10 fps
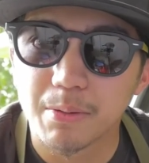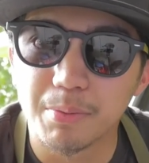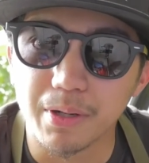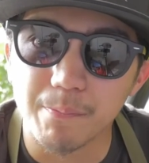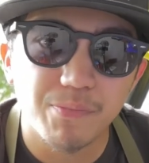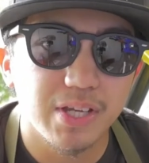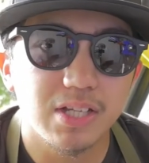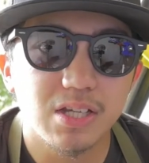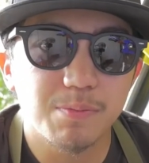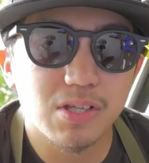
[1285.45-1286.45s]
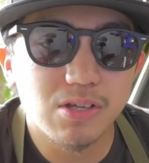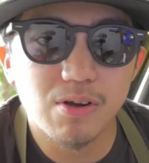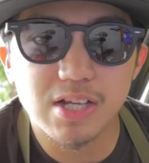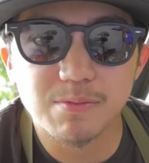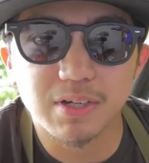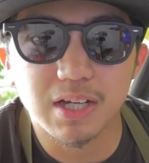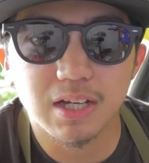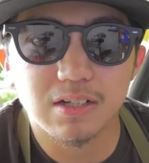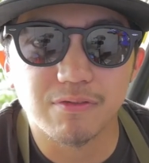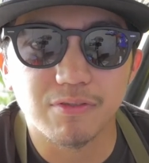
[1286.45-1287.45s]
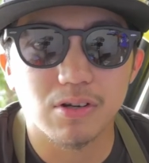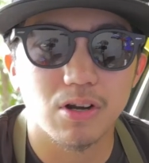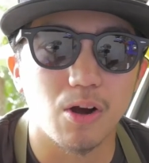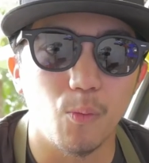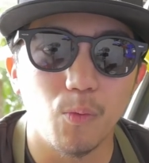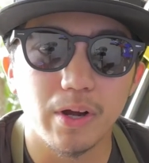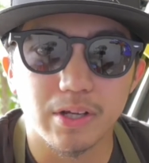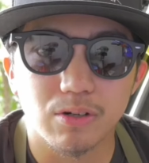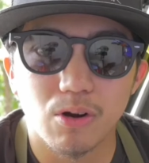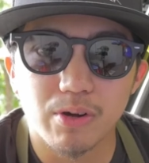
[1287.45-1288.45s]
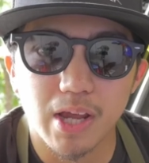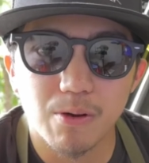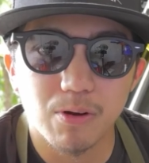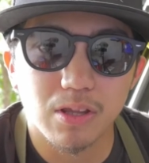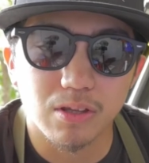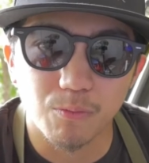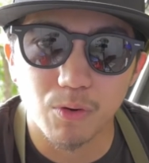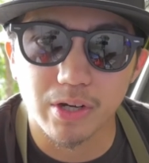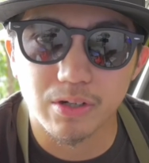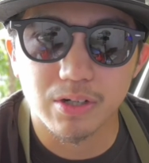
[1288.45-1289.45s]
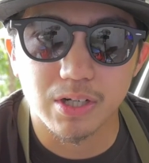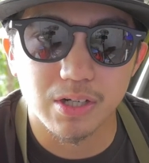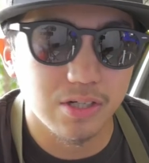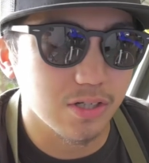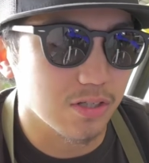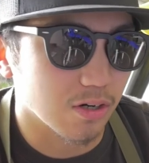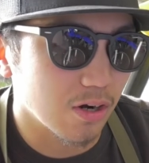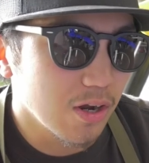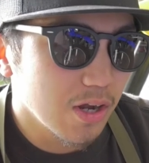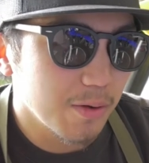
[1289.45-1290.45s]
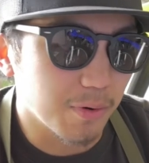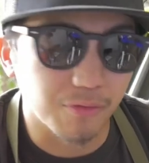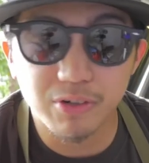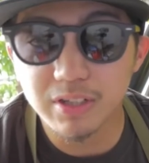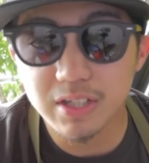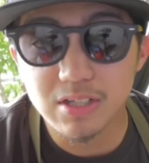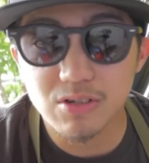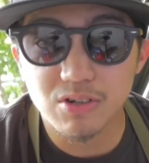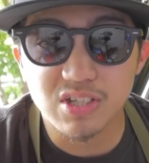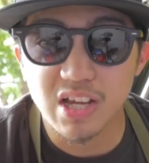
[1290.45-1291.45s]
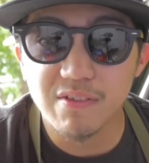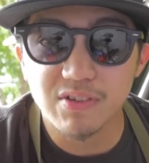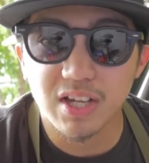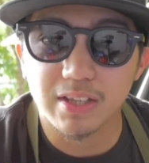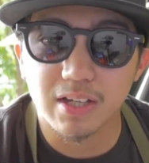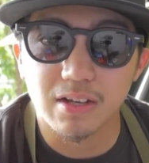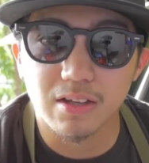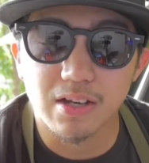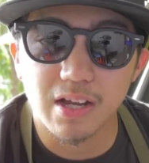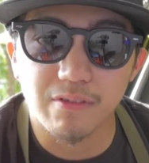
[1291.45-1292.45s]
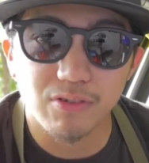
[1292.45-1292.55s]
But it's up to you as a mechanic to figure out what you're okay with and what your conditions are. But really, it's your safety at the end of the day.